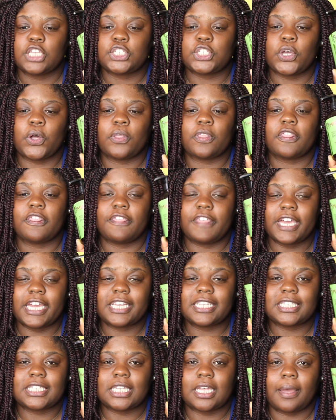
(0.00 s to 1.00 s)
So
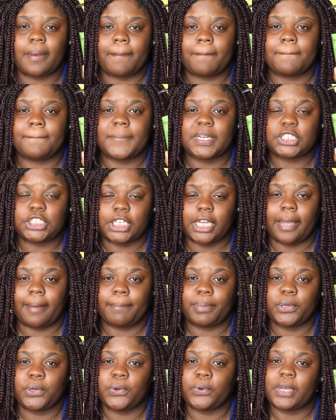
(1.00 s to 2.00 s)
this
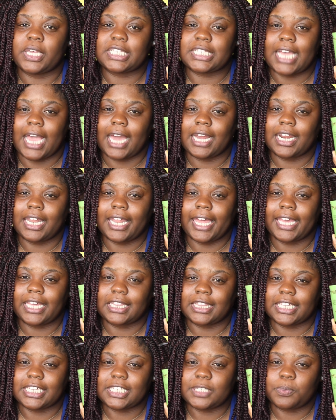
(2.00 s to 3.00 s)
shampoo is kind of
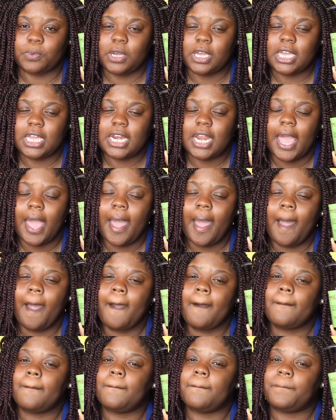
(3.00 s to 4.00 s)
like this one,
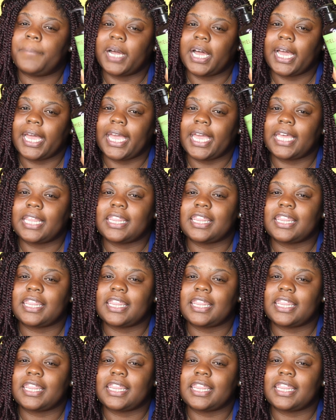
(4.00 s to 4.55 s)
but